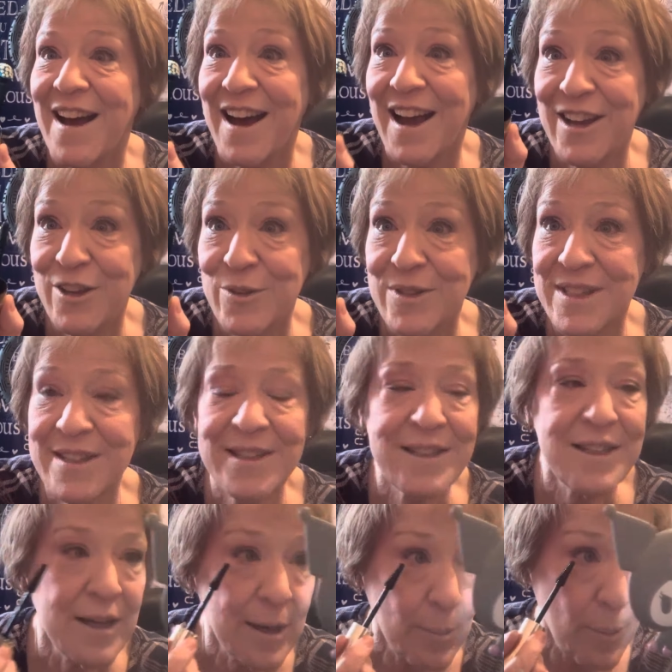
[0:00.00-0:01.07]
I use the
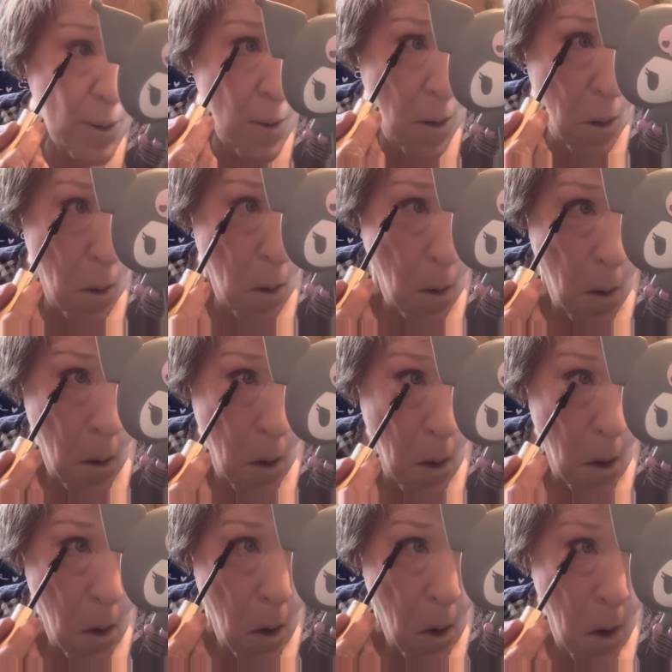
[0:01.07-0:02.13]
tip
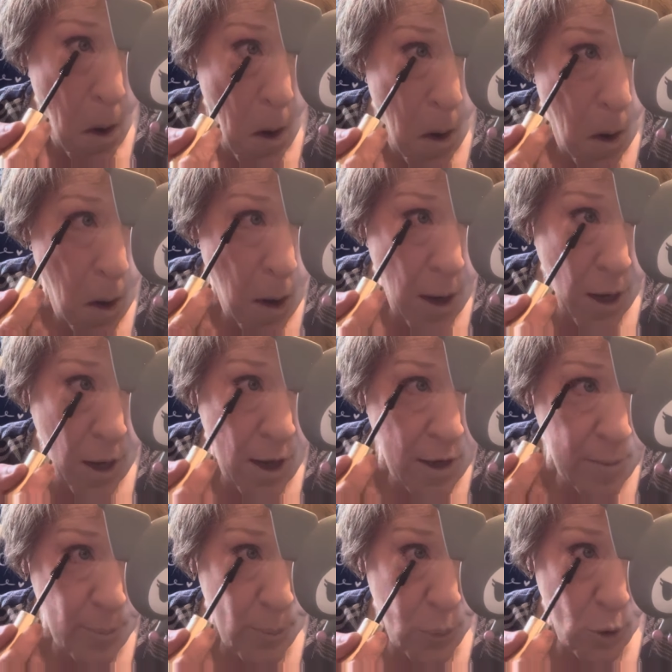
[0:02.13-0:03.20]
and I kind
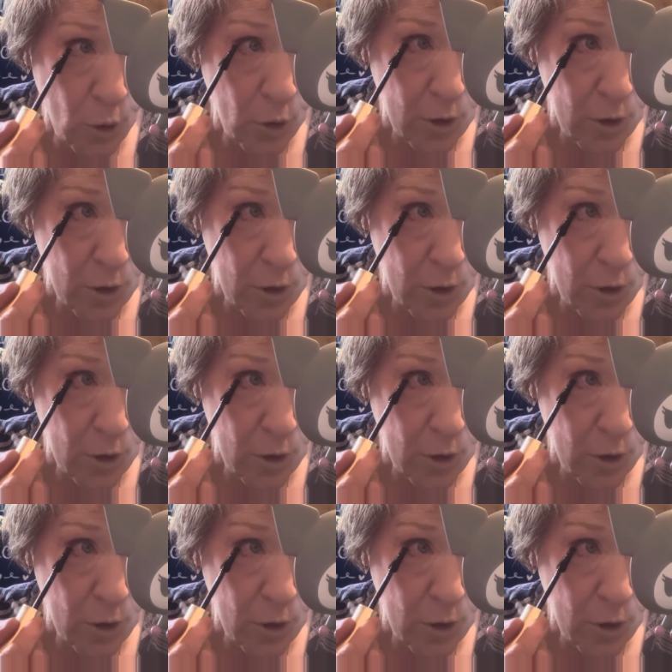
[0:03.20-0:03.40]
of pull